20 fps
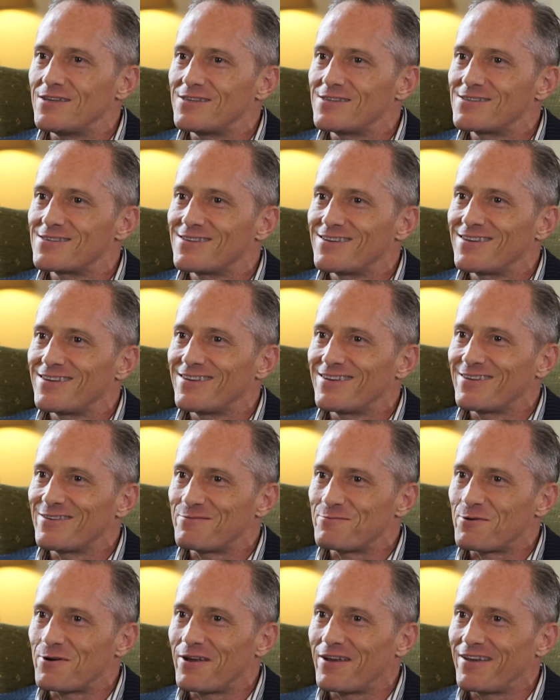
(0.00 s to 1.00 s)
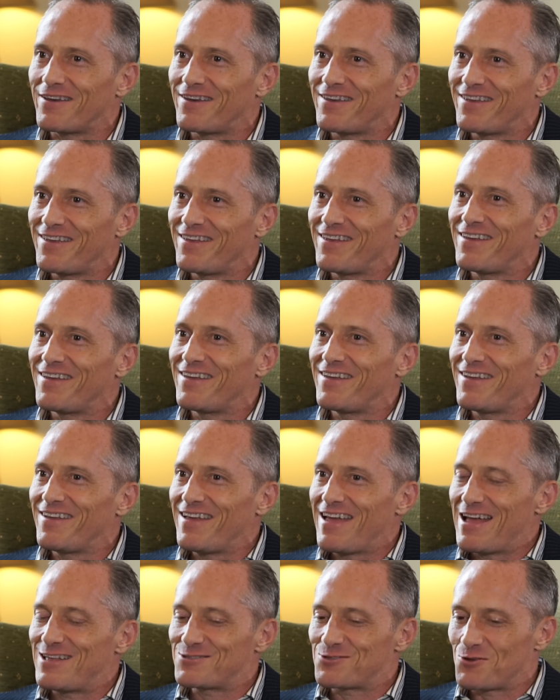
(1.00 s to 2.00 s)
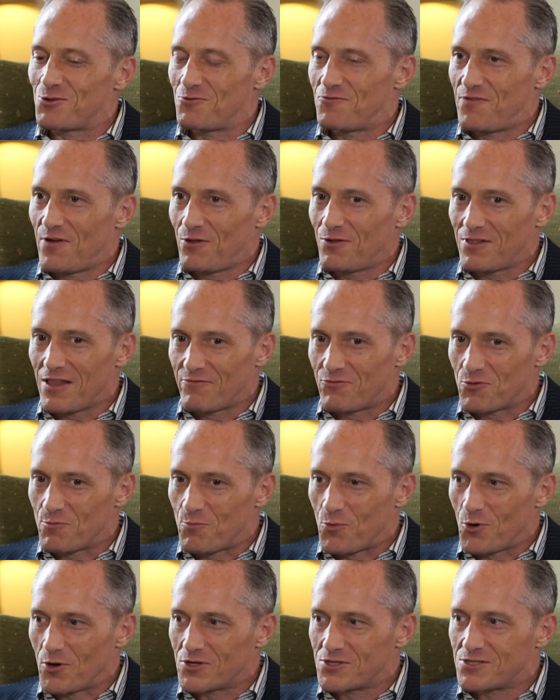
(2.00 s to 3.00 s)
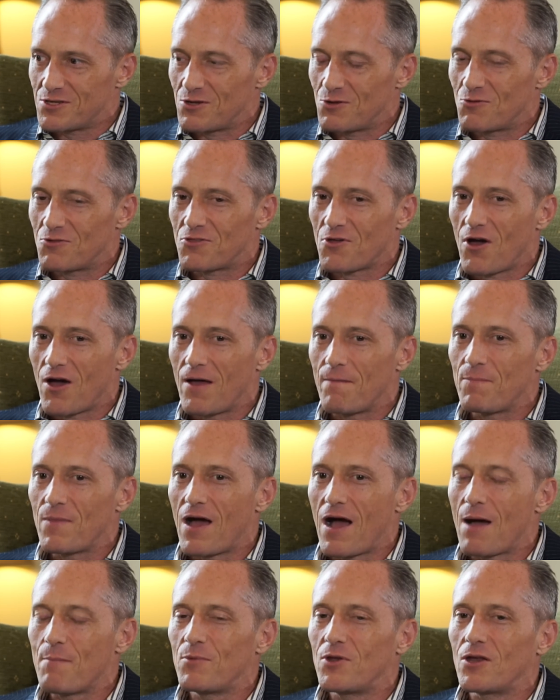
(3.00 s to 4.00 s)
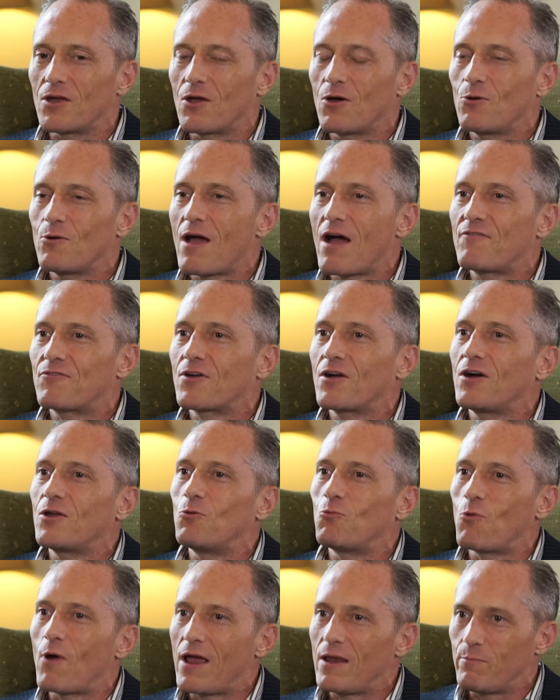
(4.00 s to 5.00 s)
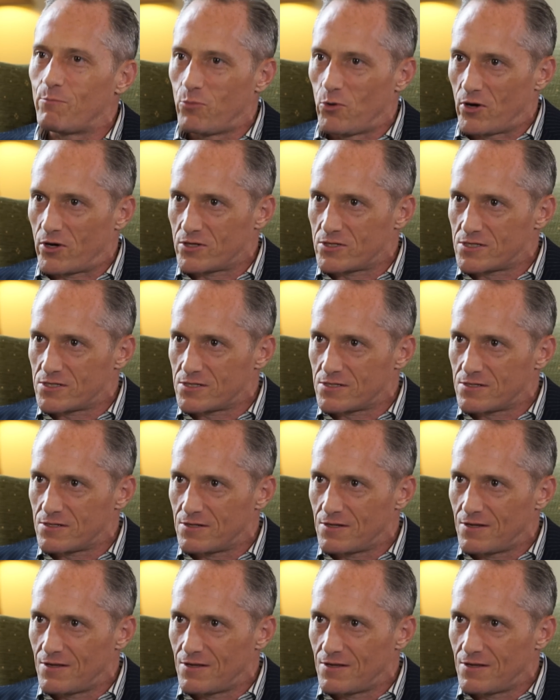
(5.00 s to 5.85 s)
Ideas. Right. Mm. And so you fell in love with books and you thought, I'm gonna go to Africa and write books.